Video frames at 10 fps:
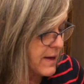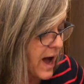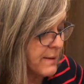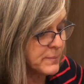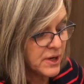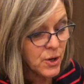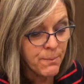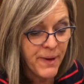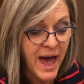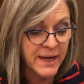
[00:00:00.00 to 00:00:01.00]
I'm going to go
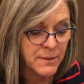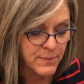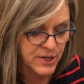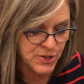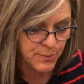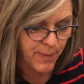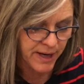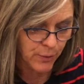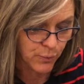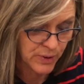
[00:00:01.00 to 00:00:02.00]
back and measure
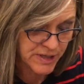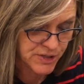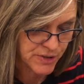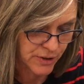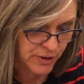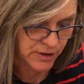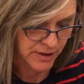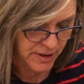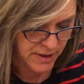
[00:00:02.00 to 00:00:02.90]
my original